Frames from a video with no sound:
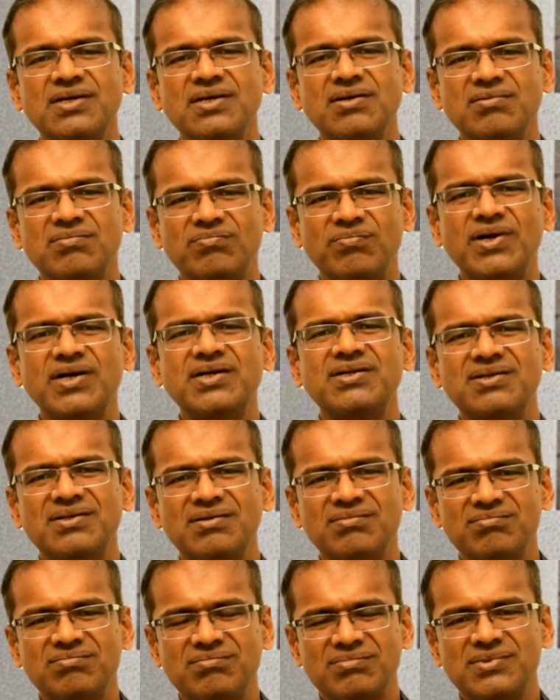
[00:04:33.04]
But
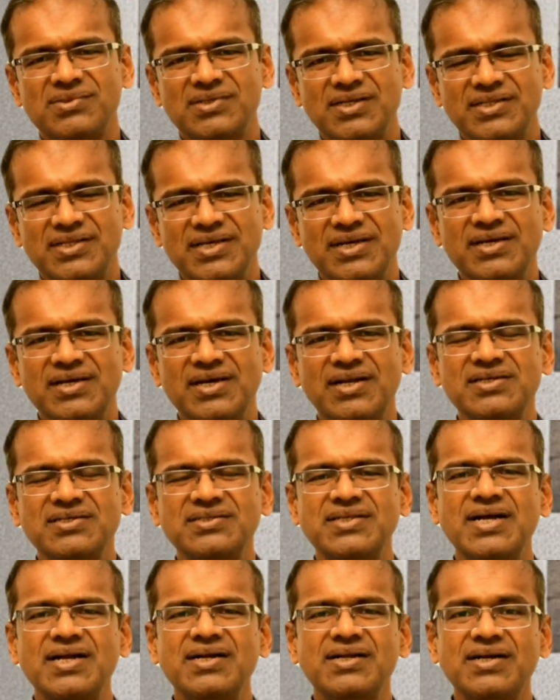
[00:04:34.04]
the thing here is
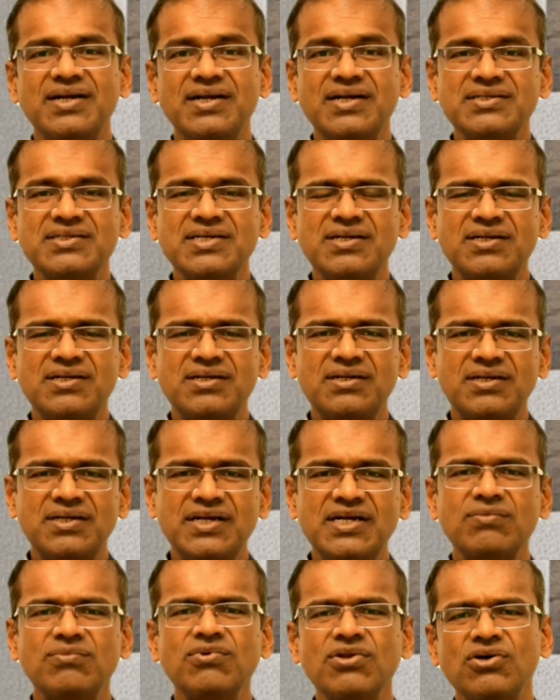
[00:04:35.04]
that it is a
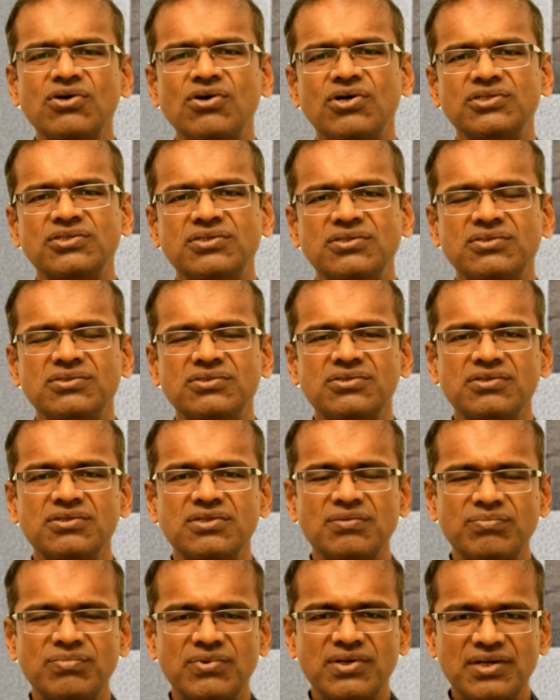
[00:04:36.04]
treatable cause. So
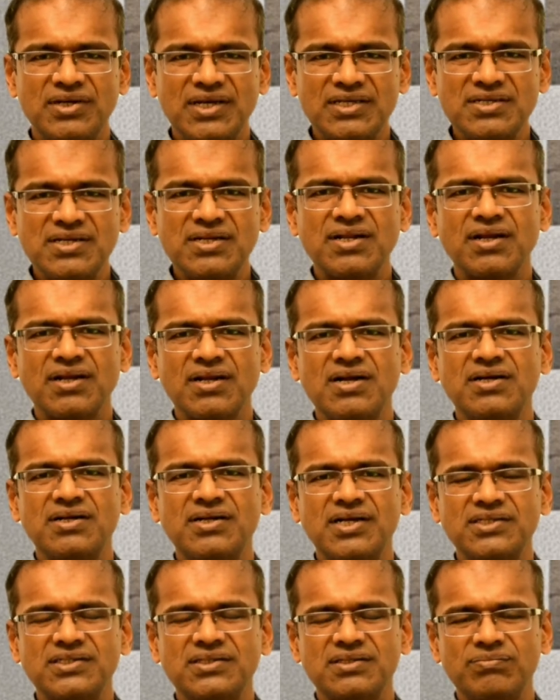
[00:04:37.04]
the raised
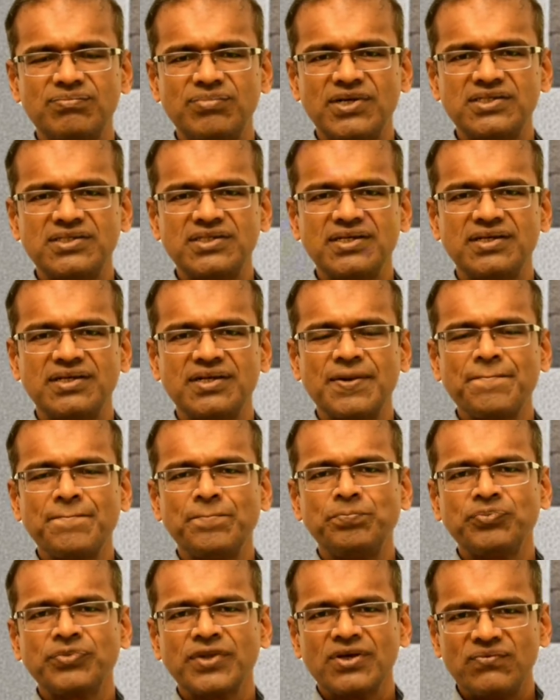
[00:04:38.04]
intracranial pressure,
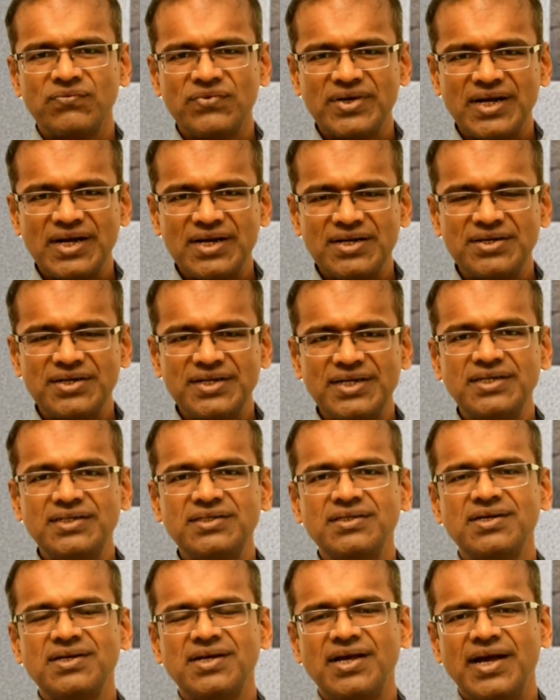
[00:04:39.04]
we can
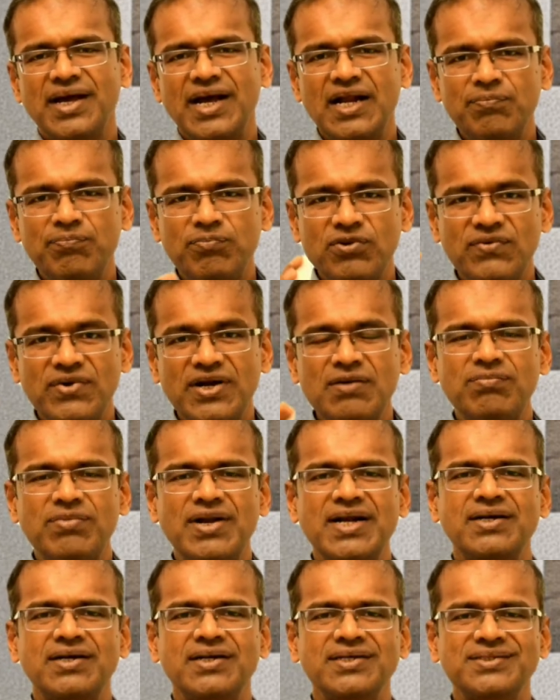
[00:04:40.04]
treat and prevent
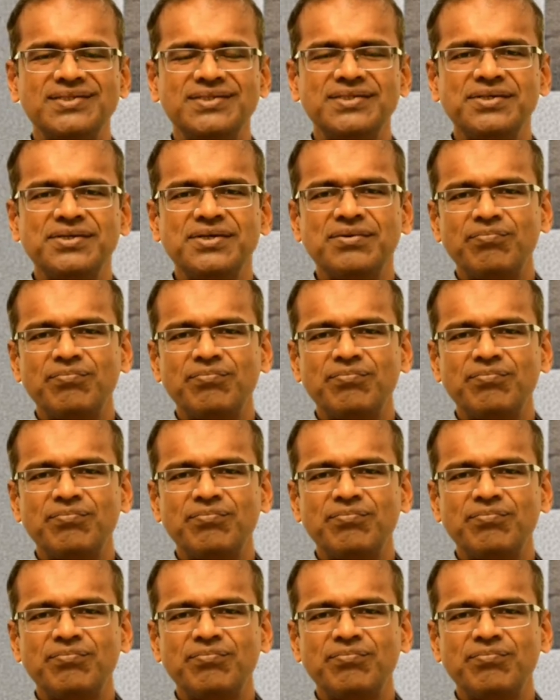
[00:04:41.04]
blindness.